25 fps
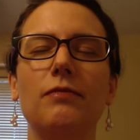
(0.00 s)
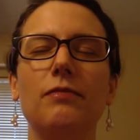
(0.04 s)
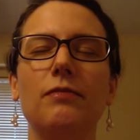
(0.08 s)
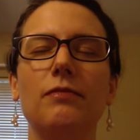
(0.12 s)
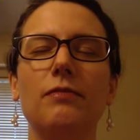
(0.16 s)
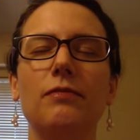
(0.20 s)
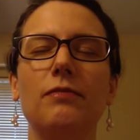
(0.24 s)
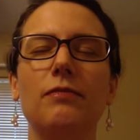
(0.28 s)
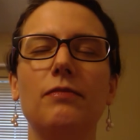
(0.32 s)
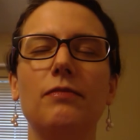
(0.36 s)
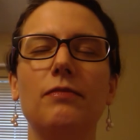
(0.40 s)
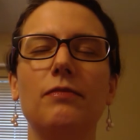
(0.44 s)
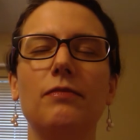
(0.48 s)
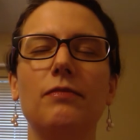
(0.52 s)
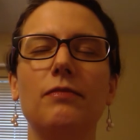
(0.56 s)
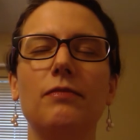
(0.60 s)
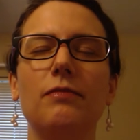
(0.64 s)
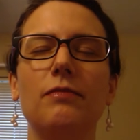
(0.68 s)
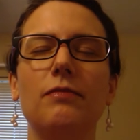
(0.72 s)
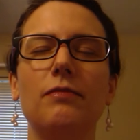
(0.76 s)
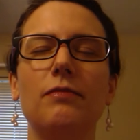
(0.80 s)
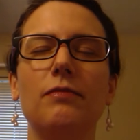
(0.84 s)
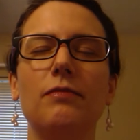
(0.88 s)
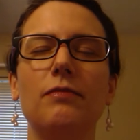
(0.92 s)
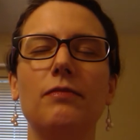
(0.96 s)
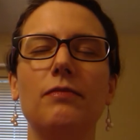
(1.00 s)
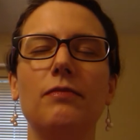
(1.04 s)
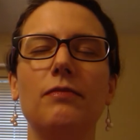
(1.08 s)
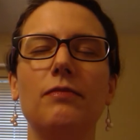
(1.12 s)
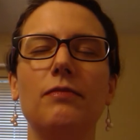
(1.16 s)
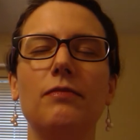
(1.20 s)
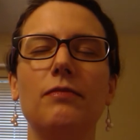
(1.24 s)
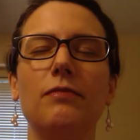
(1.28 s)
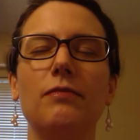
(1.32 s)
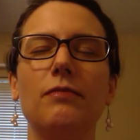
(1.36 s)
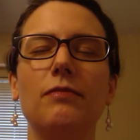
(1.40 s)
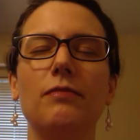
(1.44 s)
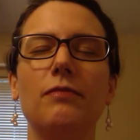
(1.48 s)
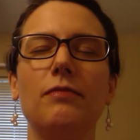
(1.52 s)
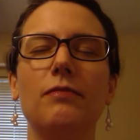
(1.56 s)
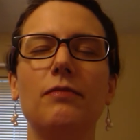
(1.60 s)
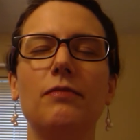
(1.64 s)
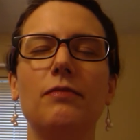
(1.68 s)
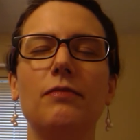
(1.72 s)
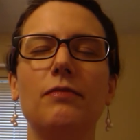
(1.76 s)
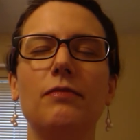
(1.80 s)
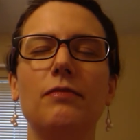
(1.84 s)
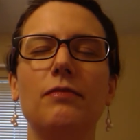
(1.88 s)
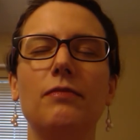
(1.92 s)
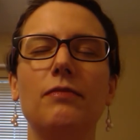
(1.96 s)

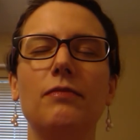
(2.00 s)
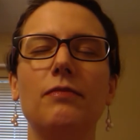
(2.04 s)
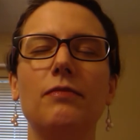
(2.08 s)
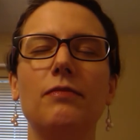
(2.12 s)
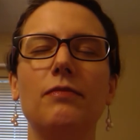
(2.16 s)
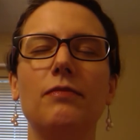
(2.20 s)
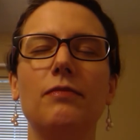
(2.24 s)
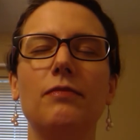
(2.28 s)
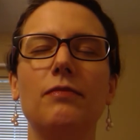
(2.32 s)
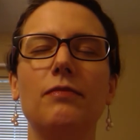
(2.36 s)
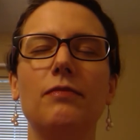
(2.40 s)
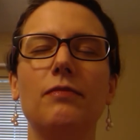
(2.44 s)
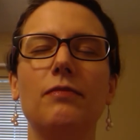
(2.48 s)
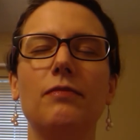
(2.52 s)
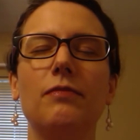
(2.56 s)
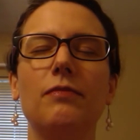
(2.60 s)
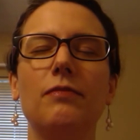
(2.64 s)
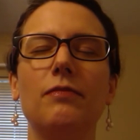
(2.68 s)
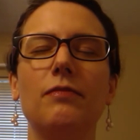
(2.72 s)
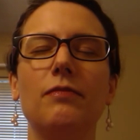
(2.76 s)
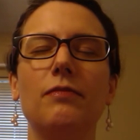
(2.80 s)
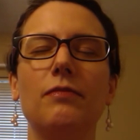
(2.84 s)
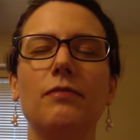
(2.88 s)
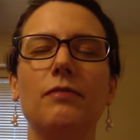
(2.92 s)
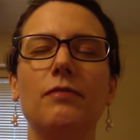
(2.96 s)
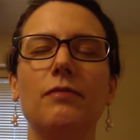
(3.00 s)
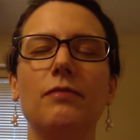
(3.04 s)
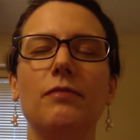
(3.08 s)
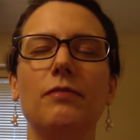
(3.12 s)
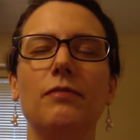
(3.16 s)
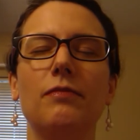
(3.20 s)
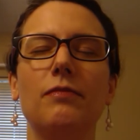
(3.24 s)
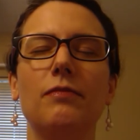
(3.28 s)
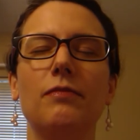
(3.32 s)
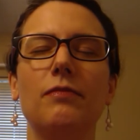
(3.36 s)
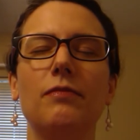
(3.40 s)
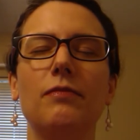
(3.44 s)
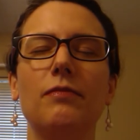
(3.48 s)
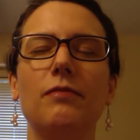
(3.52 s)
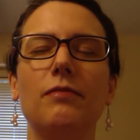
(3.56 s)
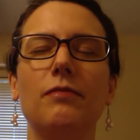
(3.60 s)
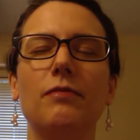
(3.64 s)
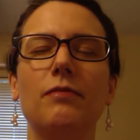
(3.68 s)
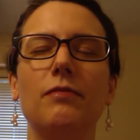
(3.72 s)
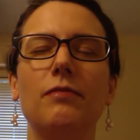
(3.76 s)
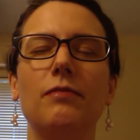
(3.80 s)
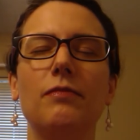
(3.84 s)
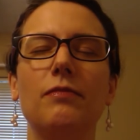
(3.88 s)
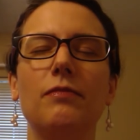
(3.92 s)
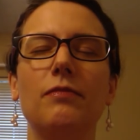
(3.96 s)

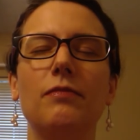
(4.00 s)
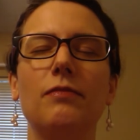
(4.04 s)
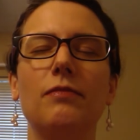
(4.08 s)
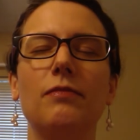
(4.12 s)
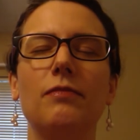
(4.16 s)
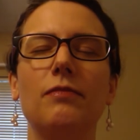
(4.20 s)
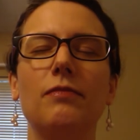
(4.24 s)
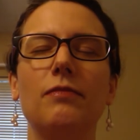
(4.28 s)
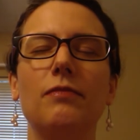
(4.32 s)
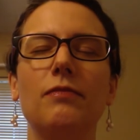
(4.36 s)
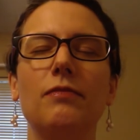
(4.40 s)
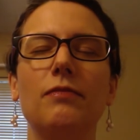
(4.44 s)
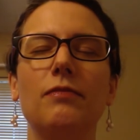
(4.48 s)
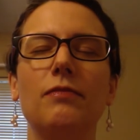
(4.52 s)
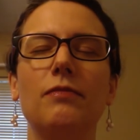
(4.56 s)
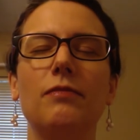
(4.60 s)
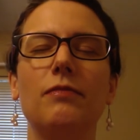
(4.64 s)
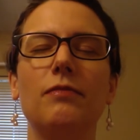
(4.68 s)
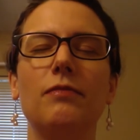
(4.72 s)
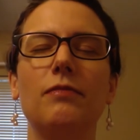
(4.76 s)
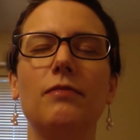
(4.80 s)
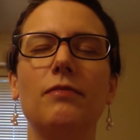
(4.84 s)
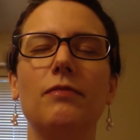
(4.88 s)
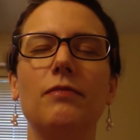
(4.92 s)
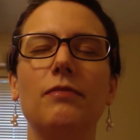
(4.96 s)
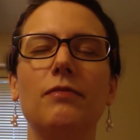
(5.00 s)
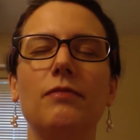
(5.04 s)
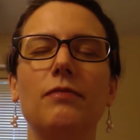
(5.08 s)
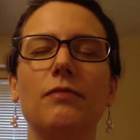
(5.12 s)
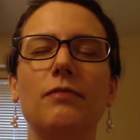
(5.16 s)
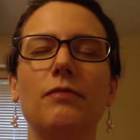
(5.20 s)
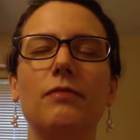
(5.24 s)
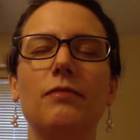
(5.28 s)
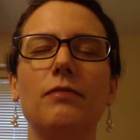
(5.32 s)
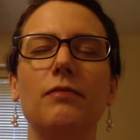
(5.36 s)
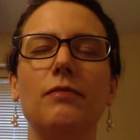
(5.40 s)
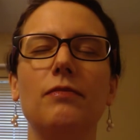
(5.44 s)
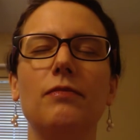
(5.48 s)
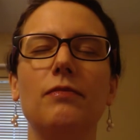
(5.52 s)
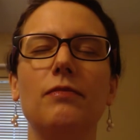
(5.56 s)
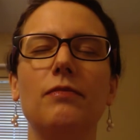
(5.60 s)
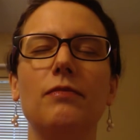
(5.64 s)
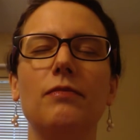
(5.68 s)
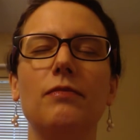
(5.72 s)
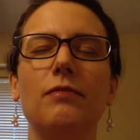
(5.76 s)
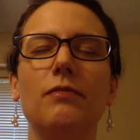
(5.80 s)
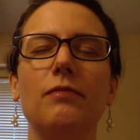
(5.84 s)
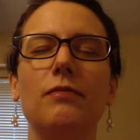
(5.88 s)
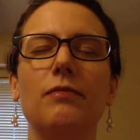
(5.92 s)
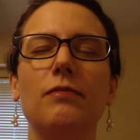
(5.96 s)

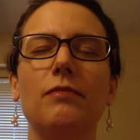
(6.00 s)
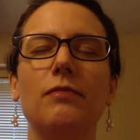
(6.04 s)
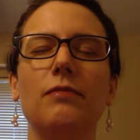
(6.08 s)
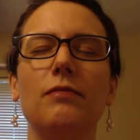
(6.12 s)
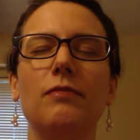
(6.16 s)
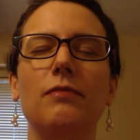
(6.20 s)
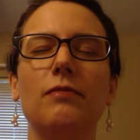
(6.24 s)
Nobody speaks.